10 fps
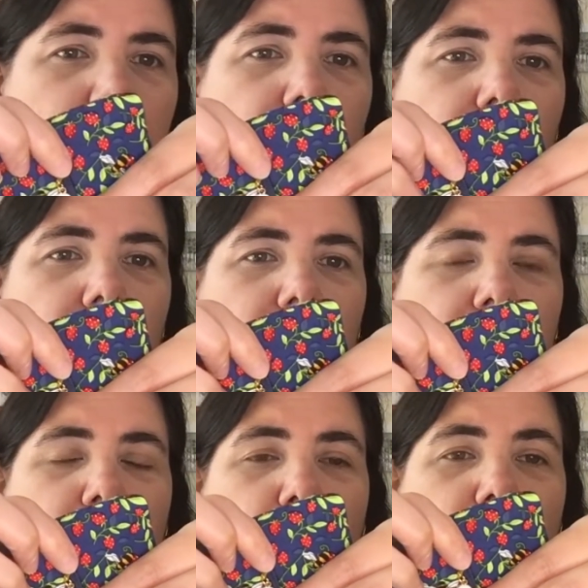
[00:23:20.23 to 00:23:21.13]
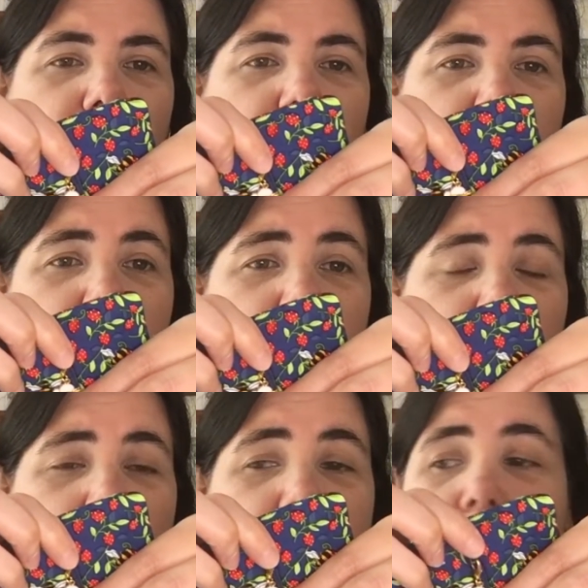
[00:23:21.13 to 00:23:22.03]
I had a
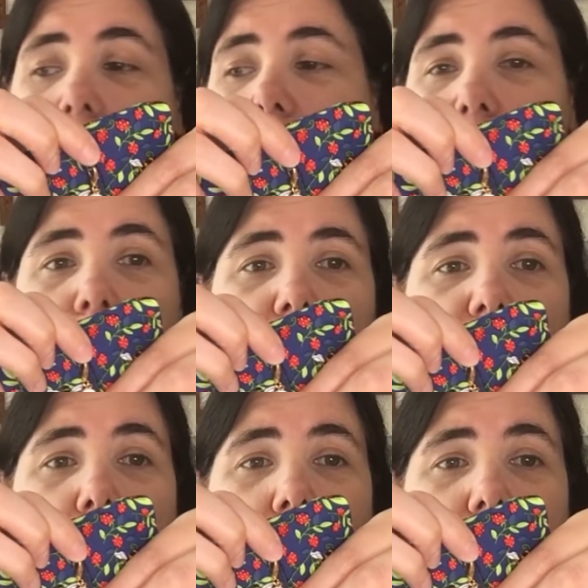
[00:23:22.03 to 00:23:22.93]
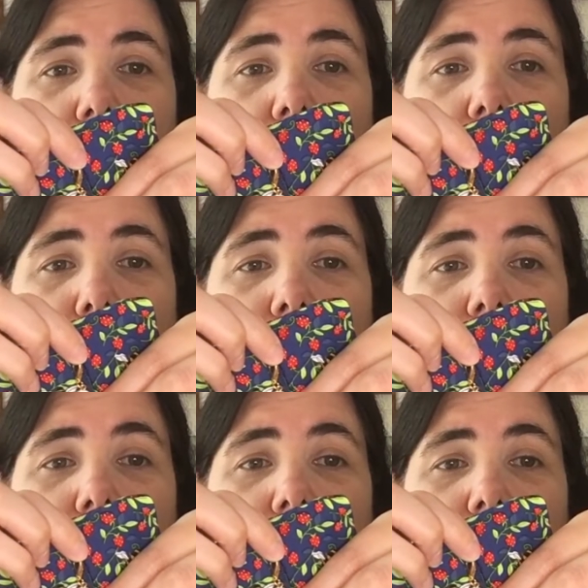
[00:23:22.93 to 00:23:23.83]
tiny order from Quiet Squirrel come in,
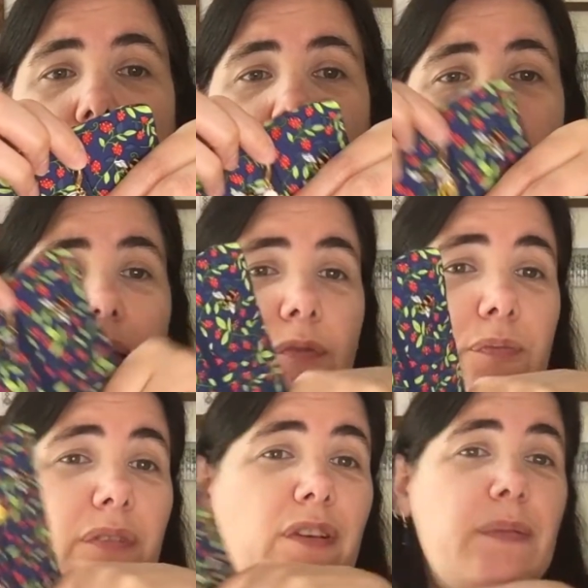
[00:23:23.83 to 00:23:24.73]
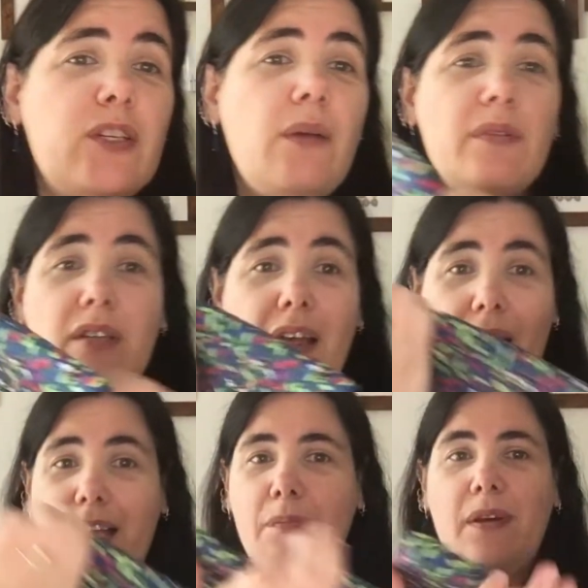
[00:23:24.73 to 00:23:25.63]
and that was my freebie charm. I was like,
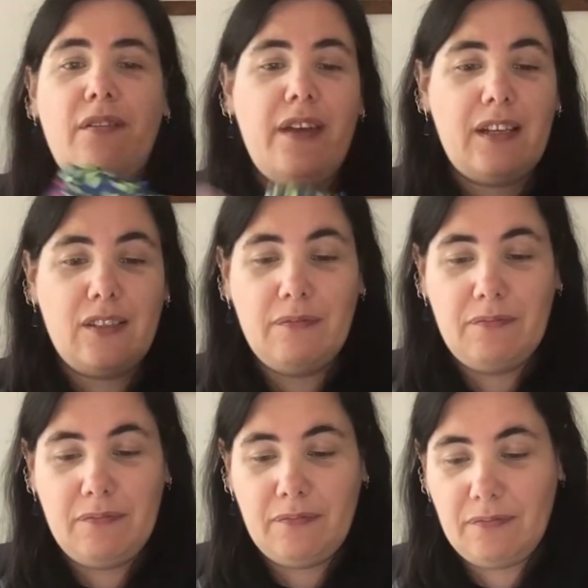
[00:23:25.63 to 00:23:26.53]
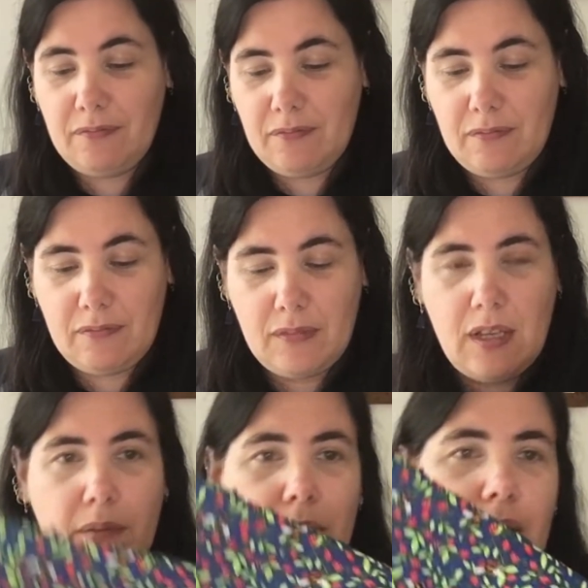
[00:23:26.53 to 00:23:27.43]
that's perfect.
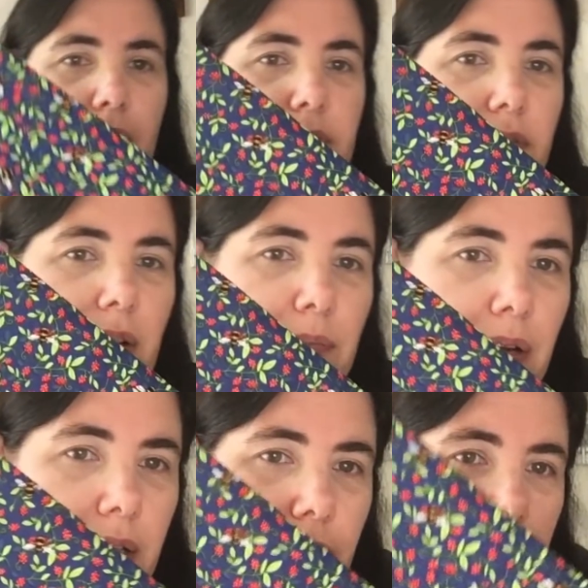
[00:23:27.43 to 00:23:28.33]
I loved the fabric.